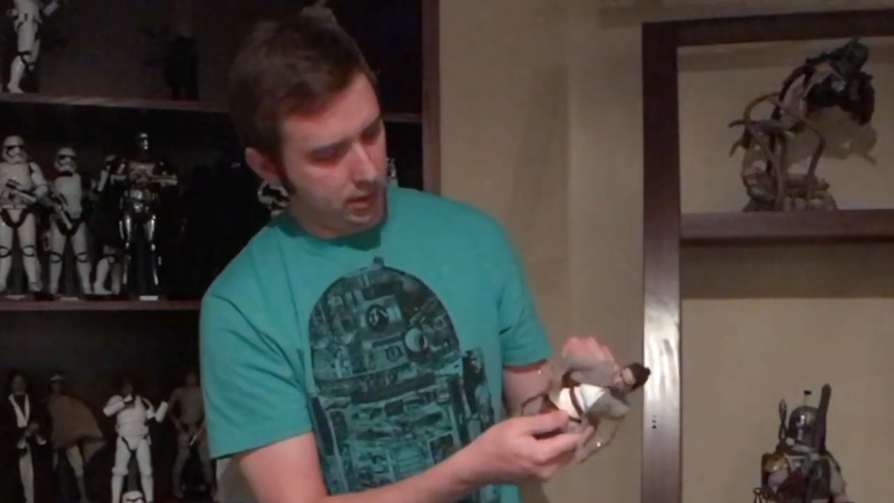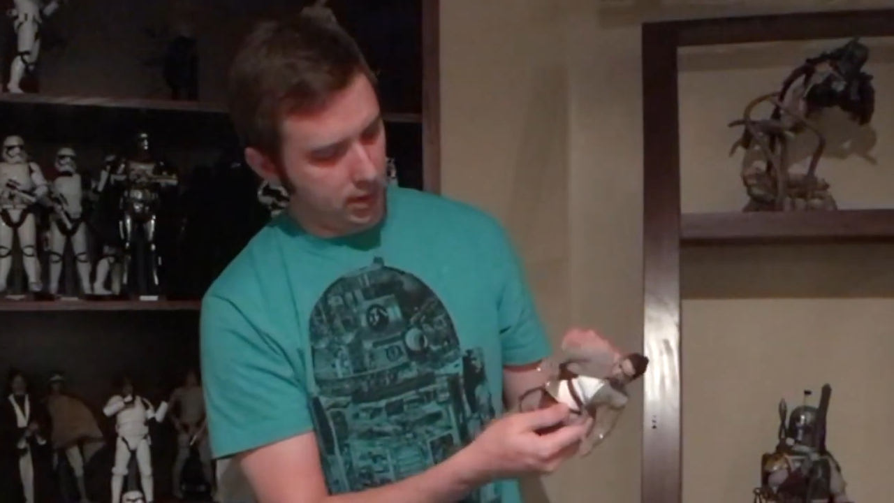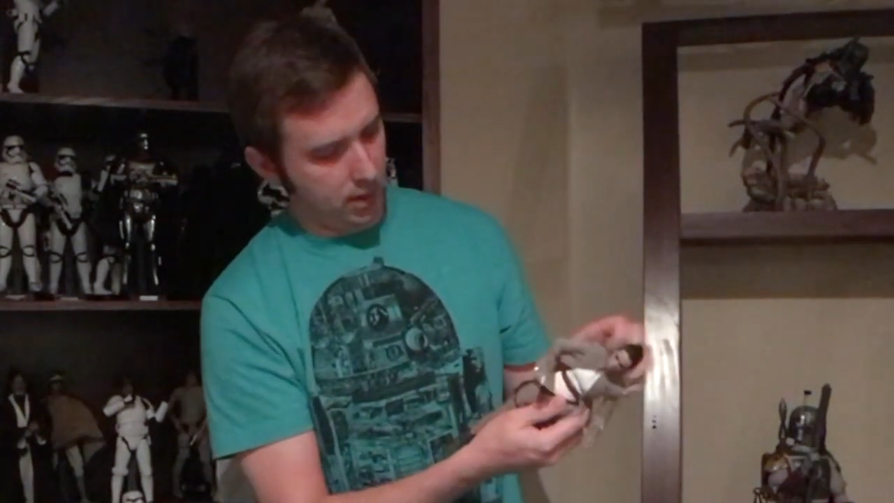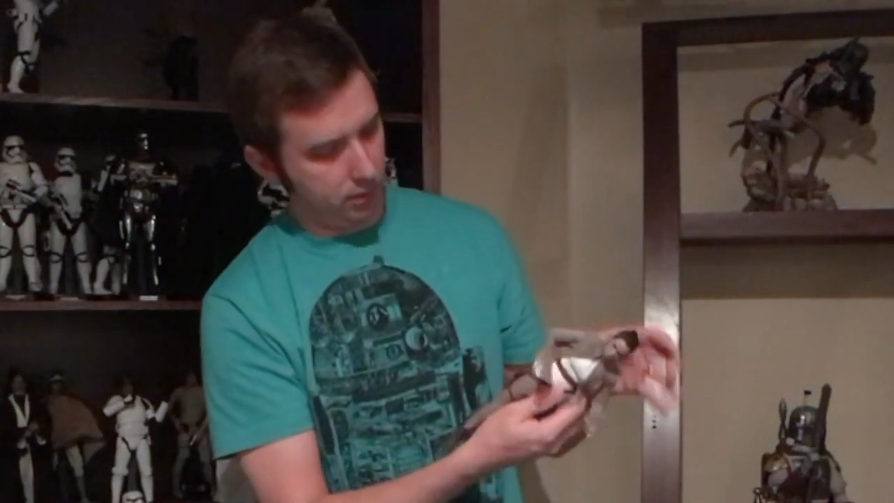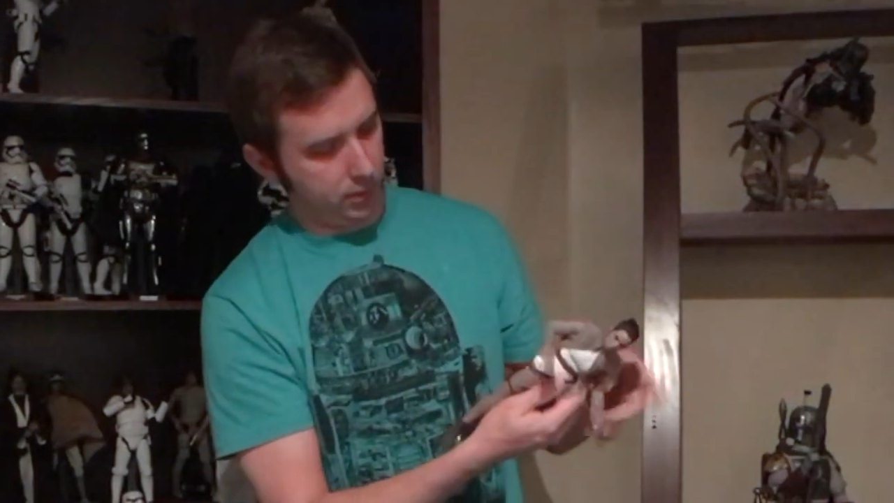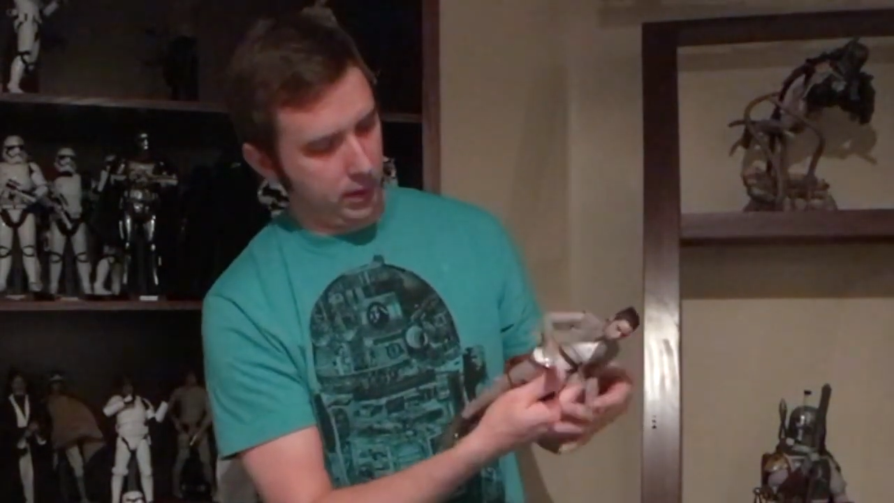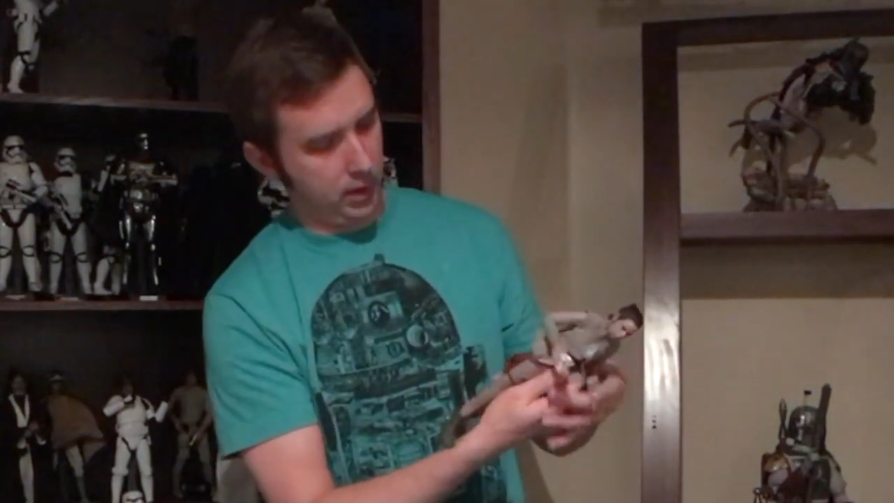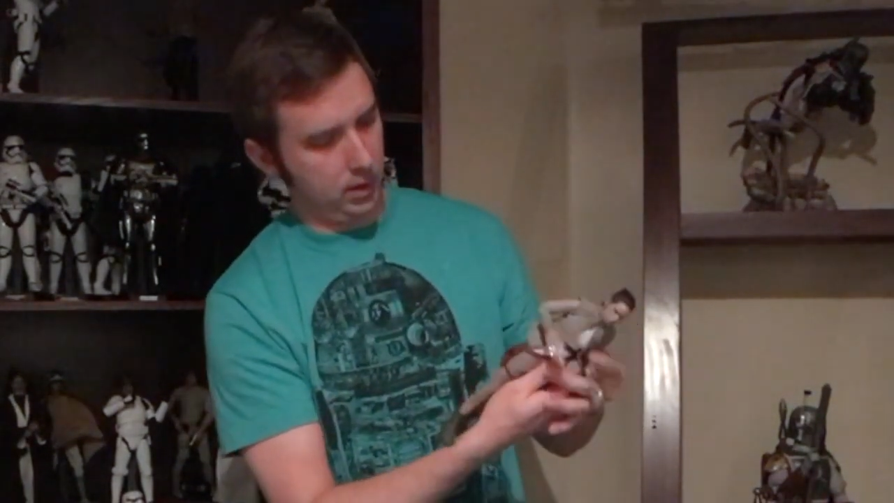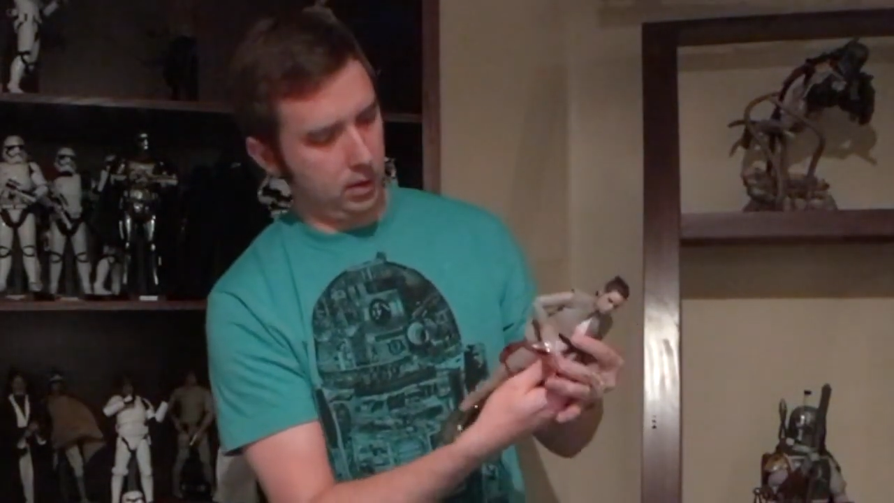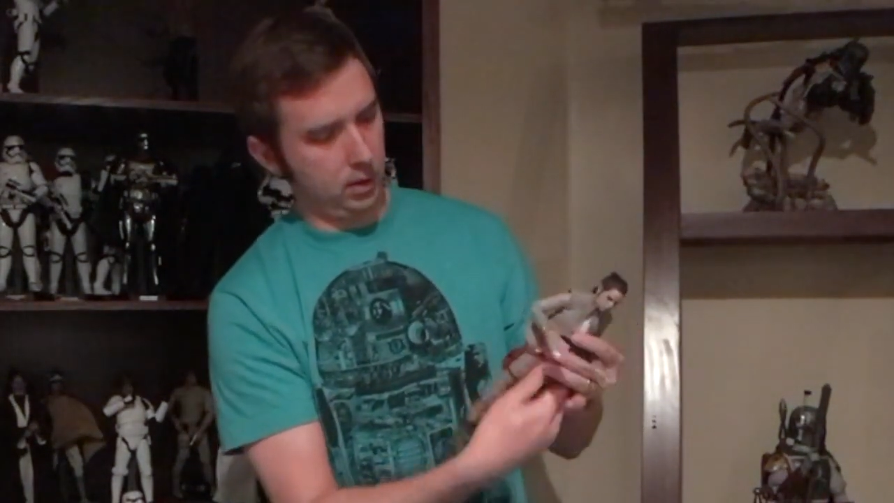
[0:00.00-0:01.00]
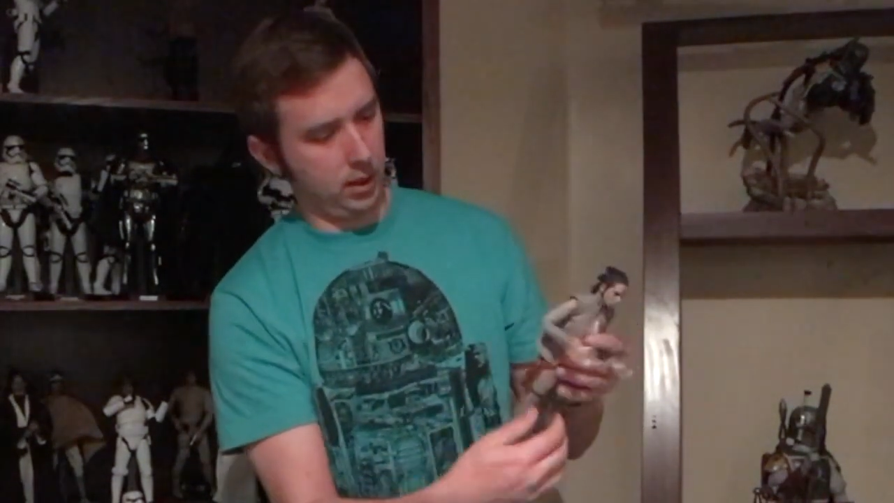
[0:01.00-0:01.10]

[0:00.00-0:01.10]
and outfit,